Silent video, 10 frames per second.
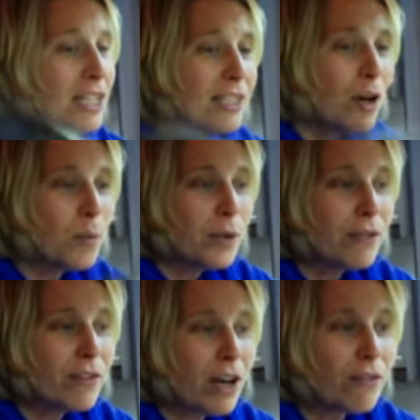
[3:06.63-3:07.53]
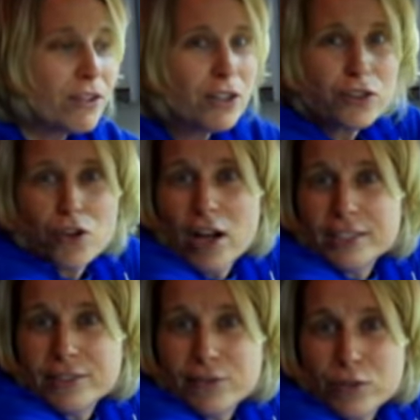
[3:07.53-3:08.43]
So we've got our fingers
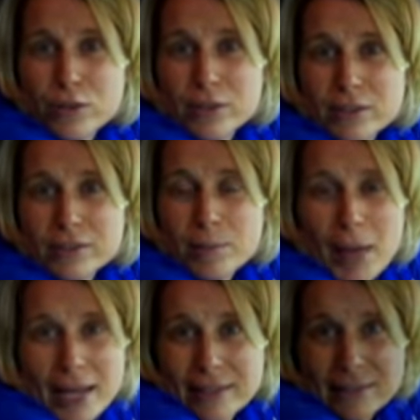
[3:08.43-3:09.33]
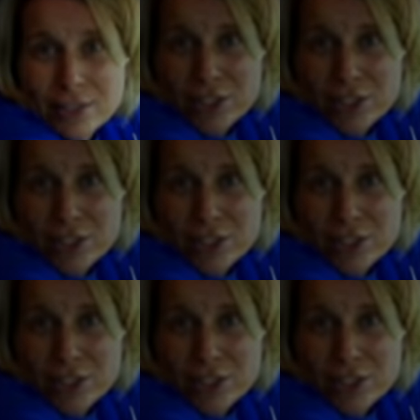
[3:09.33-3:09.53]
crossed for some eggs this